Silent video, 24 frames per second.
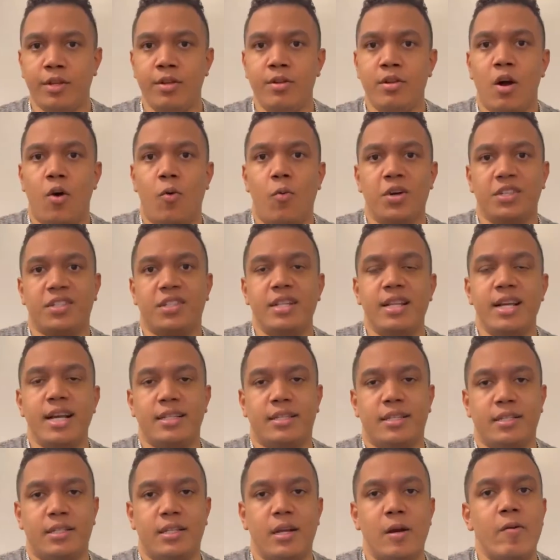you know, was
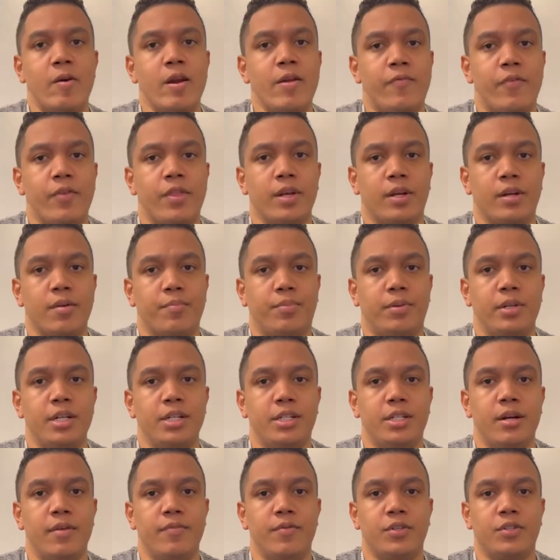necessary for the
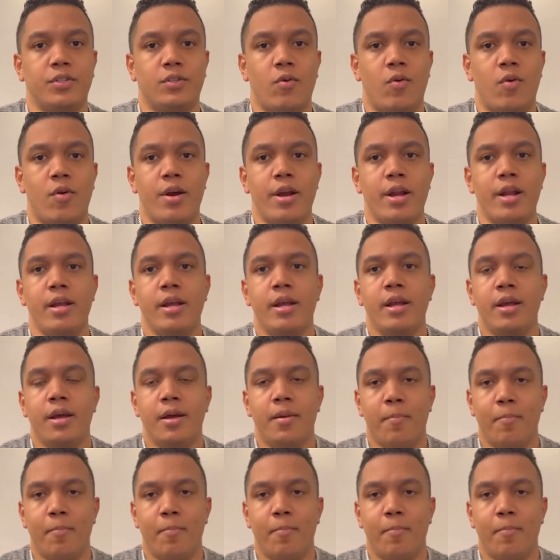completion of the story,